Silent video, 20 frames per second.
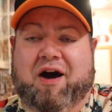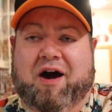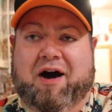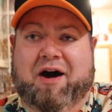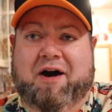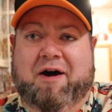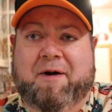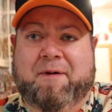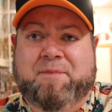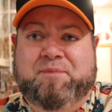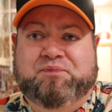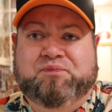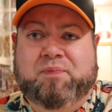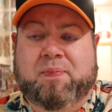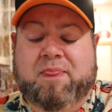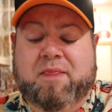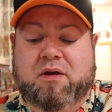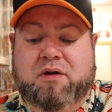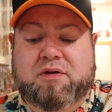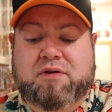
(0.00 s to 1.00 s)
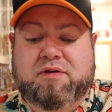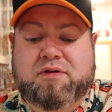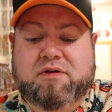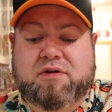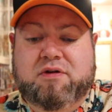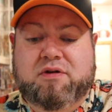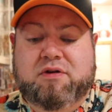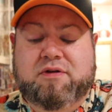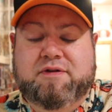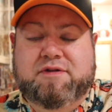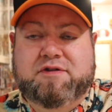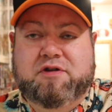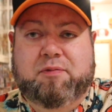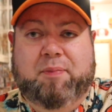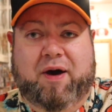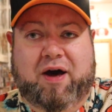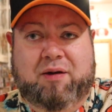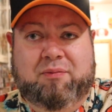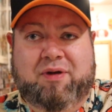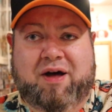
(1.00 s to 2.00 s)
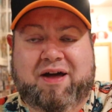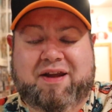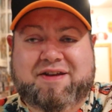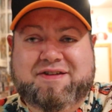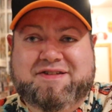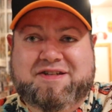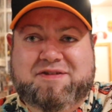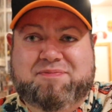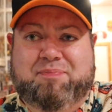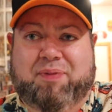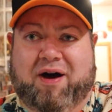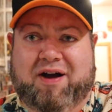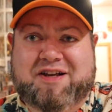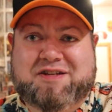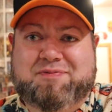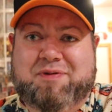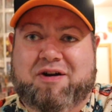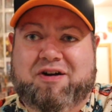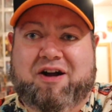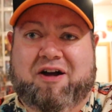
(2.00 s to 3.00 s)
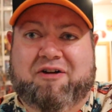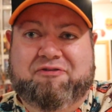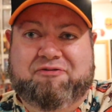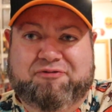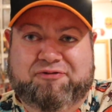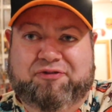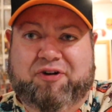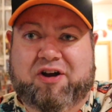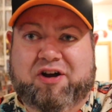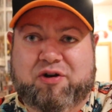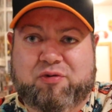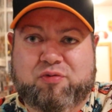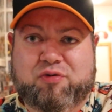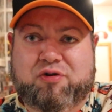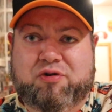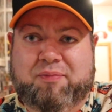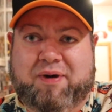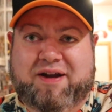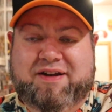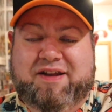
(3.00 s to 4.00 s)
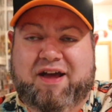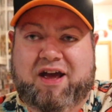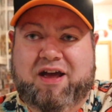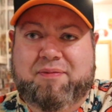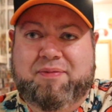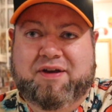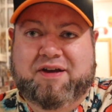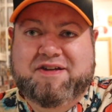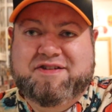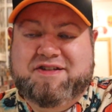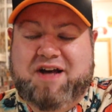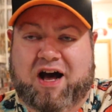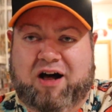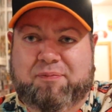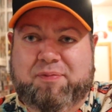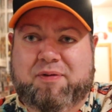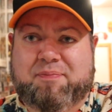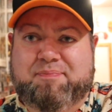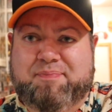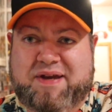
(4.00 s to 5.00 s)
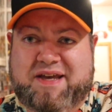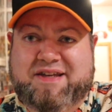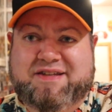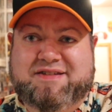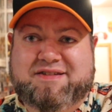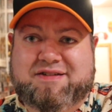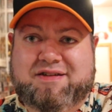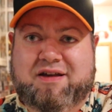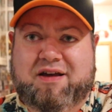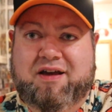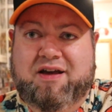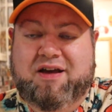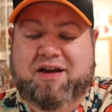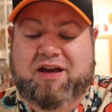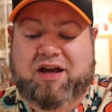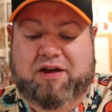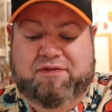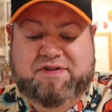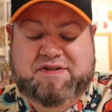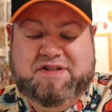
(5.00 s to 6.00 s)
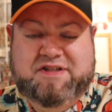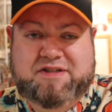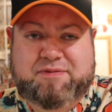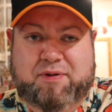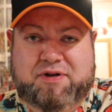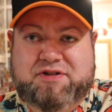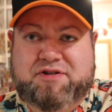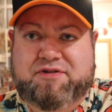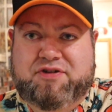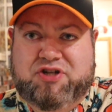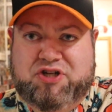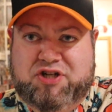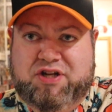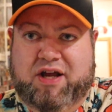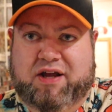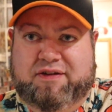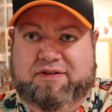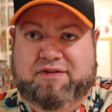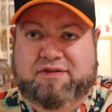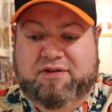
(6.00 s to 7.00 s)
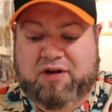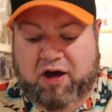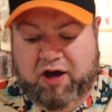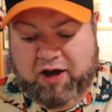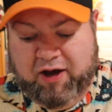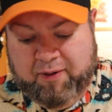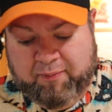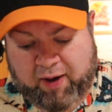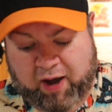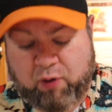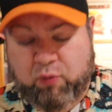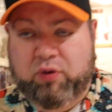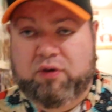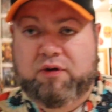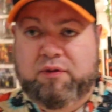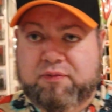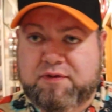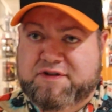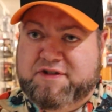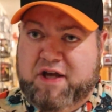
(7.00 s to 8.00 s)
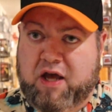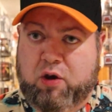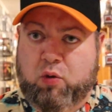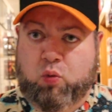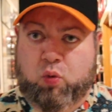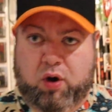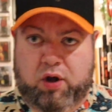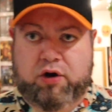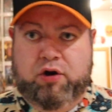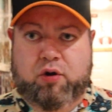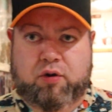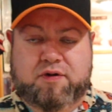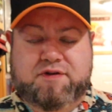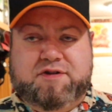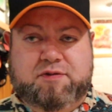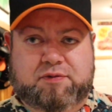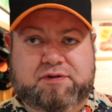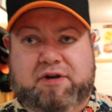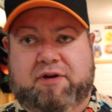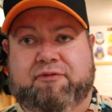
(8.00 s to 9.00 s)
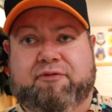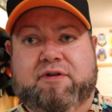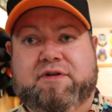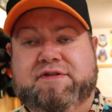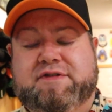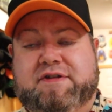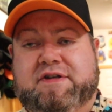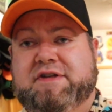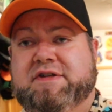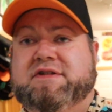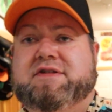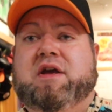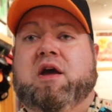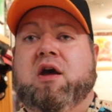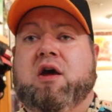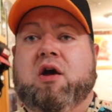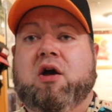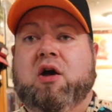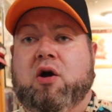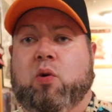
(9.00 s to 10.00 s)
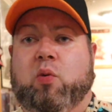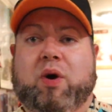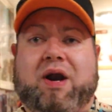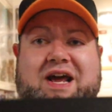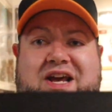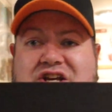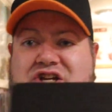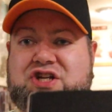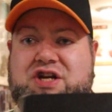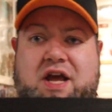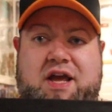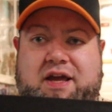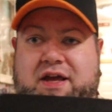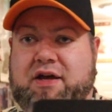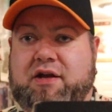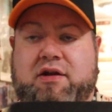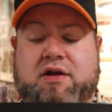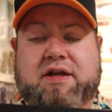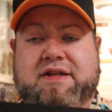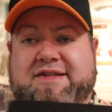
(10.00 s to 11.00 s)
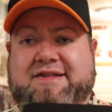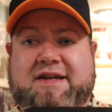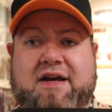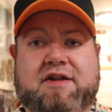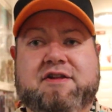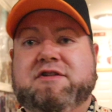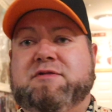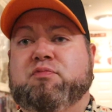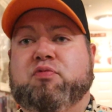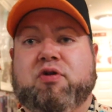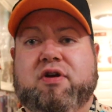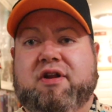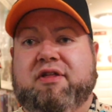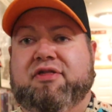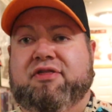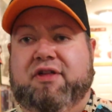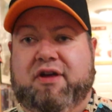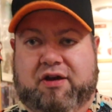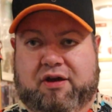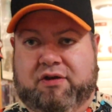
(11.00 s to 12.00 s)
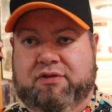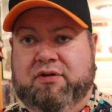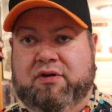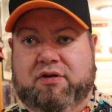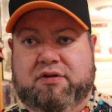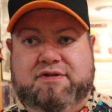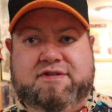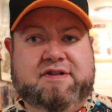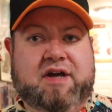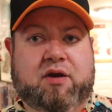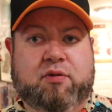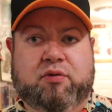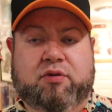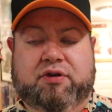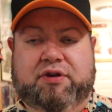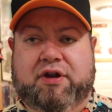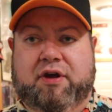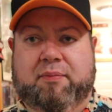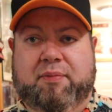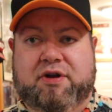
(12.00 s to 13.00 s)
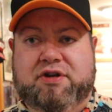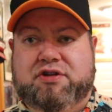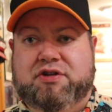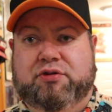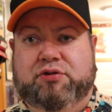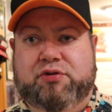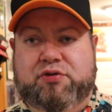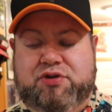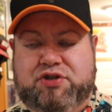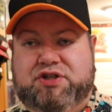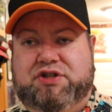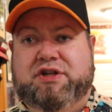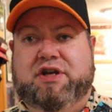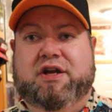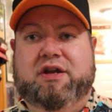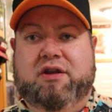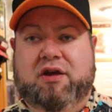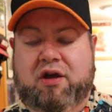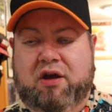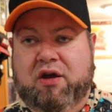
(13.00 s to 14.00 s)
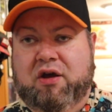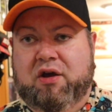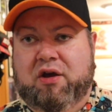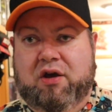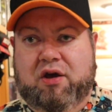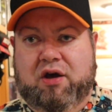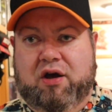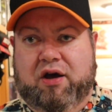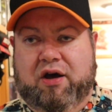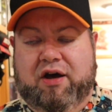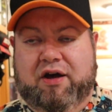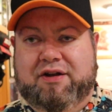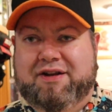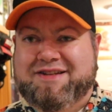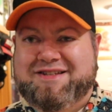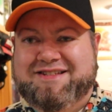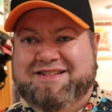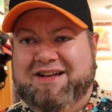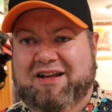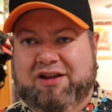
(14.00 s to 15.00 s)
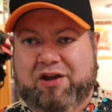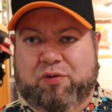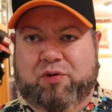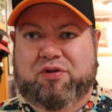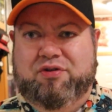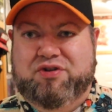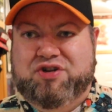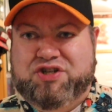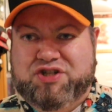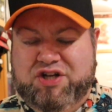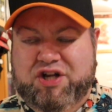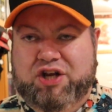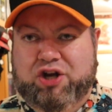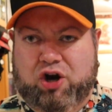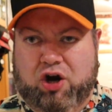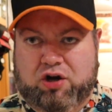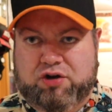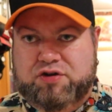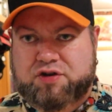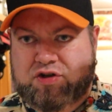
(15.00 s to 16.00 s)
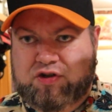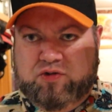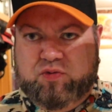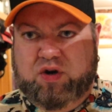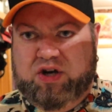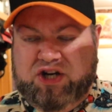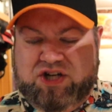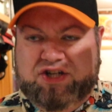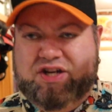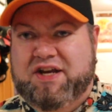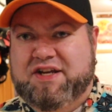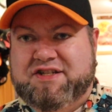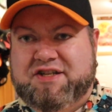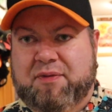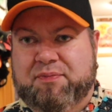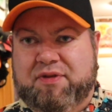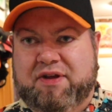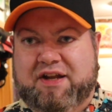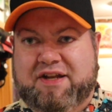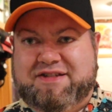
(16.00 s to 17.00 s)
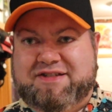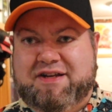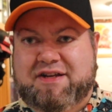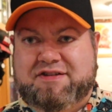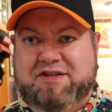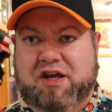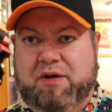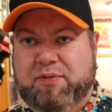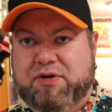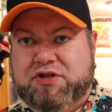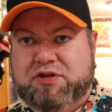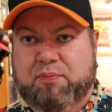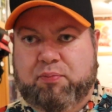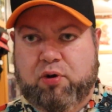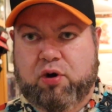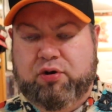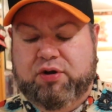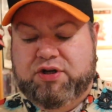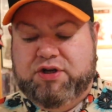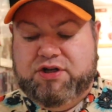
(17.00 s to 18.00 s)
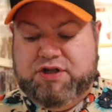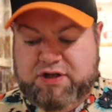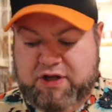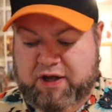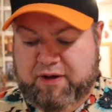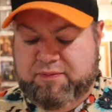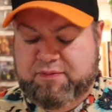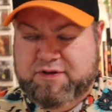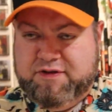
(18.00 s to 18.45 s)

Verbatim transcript: Um, so the bottom line is this box better not fucking ruin my day because I'll be pissed if this is a bunch of shit. Um, I will say one noticeable difference is when I shake it, it sounds pretty thick in there. It's not really a bunch of loose shit. Uh, it doesn't sound like one of those shitty cartoons where you shake something and it sounds like a bunch of broken shit.